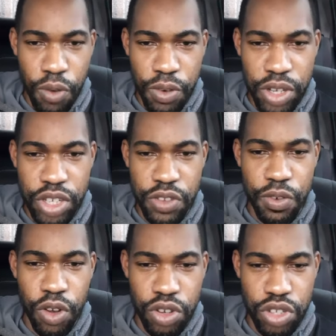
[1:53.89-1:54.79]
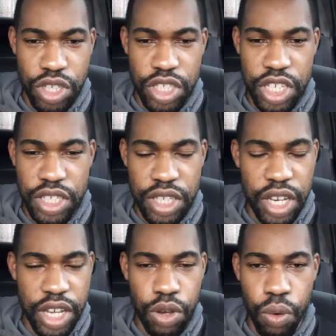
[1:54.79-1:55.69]
Hopefully they just focus on the season
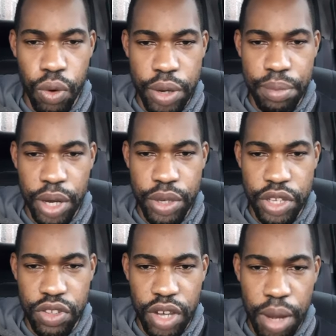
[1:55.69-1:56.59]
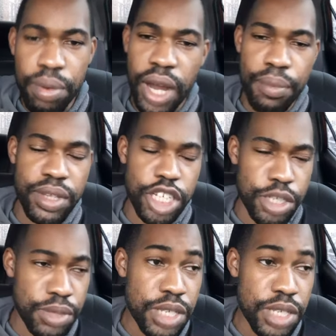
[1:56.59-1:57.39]
and don't worry about these cup competition.